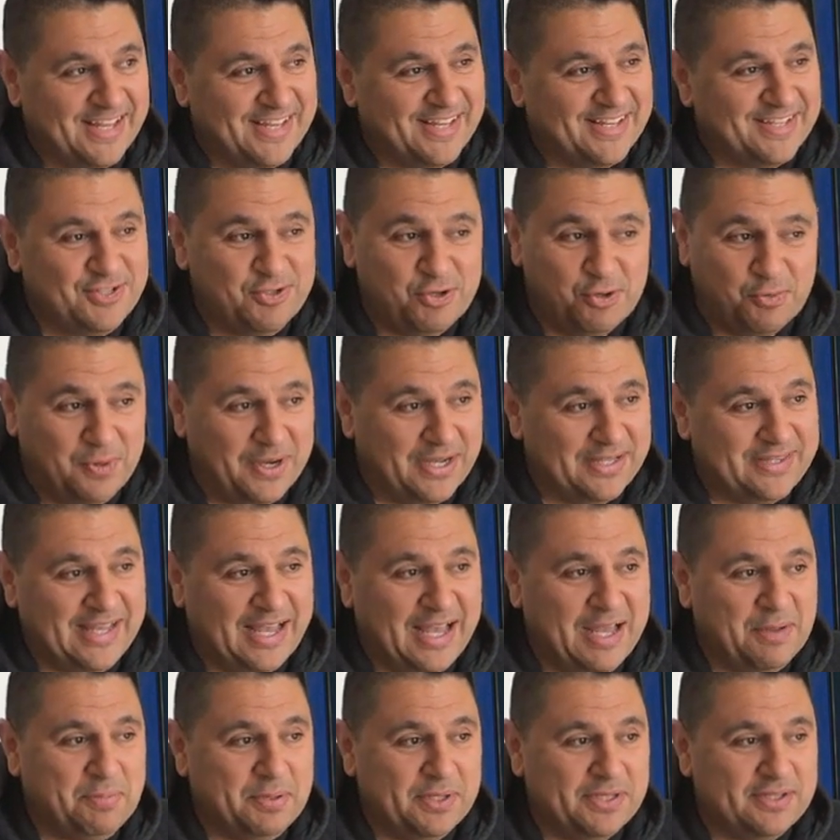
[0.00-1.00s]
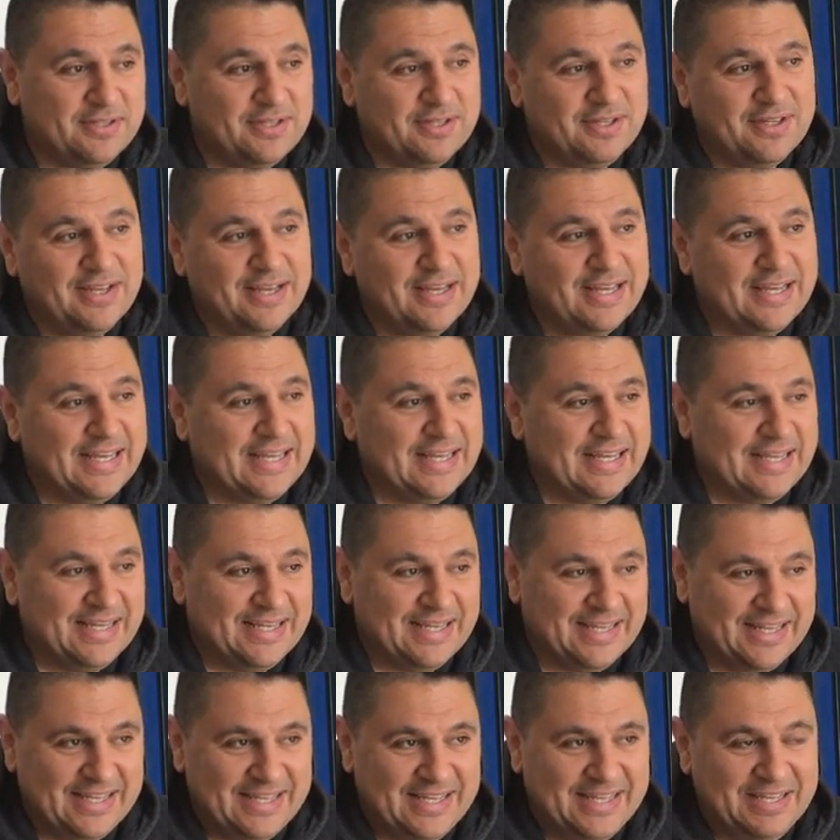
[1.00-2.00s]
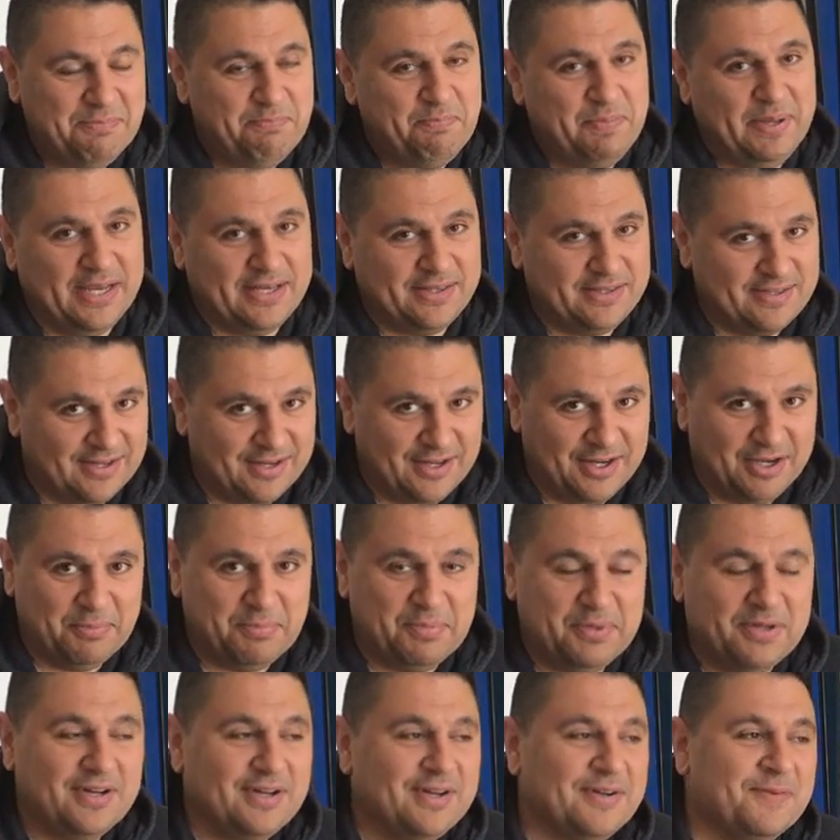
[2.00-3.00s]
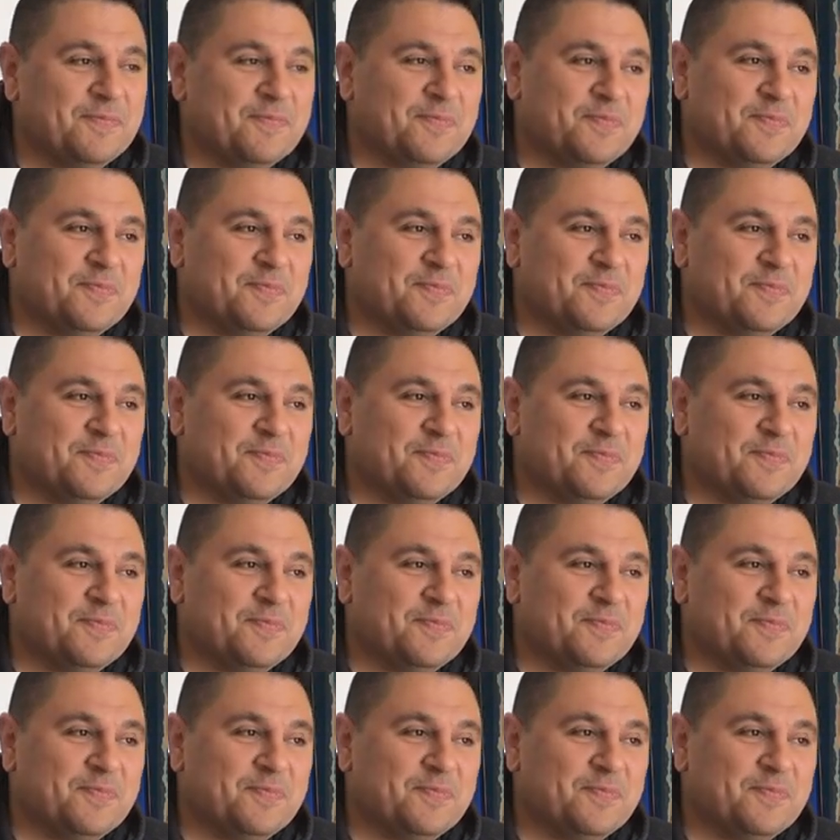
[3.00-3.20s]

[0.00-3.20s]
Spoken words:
So what happened? He picked it up.